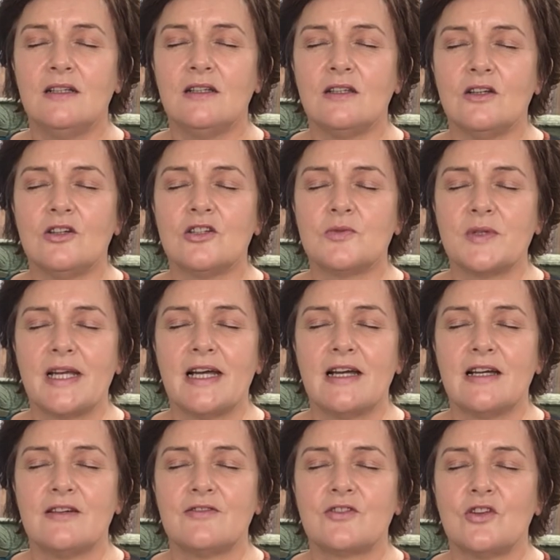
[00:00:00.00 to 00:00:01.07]
Lord, we
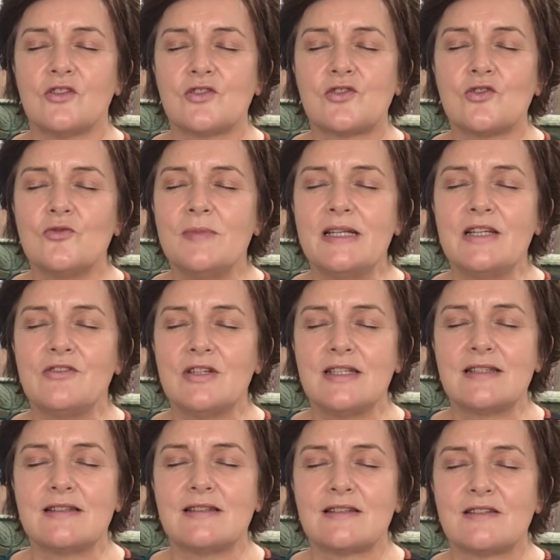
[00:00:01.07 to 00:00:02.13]
have got so many
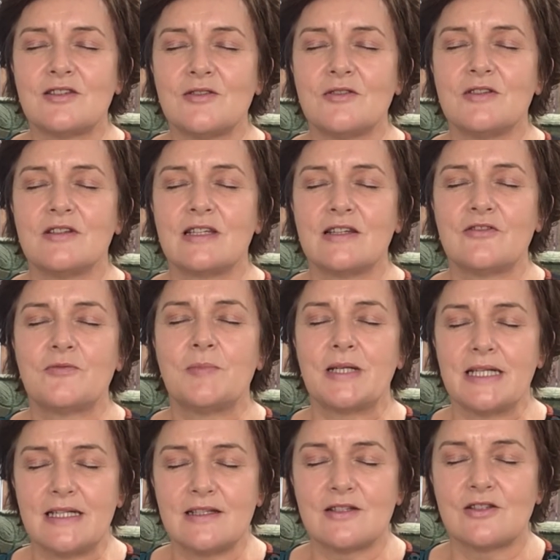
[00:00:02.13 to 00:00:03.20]
reasons to give
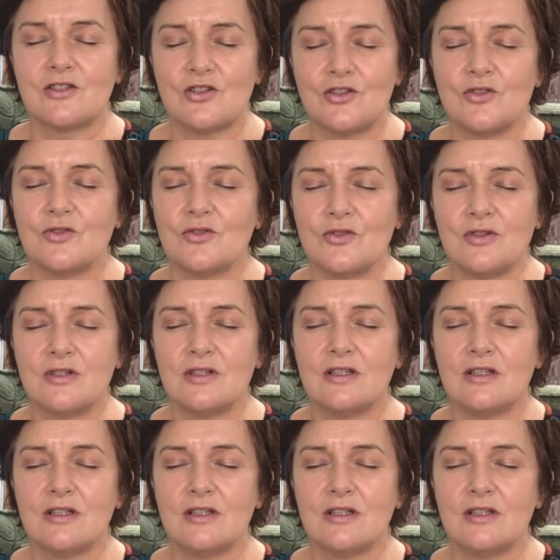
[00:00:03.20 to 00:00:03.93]
praise to you.